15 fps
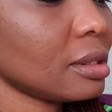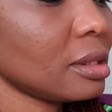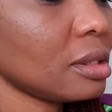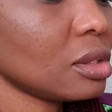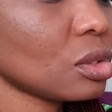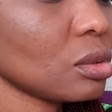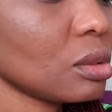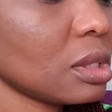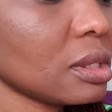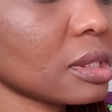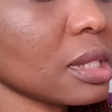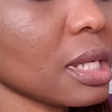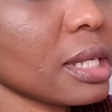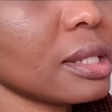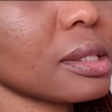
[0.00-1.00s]
into
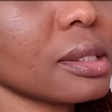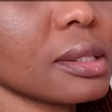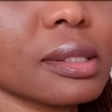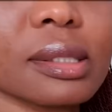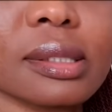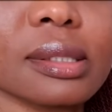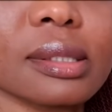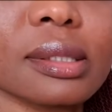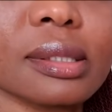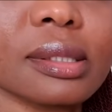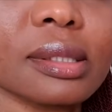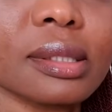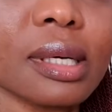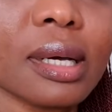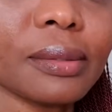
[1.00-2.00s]
these sizes.
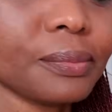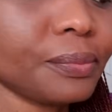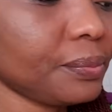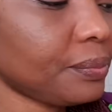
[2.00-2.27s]
Yeah,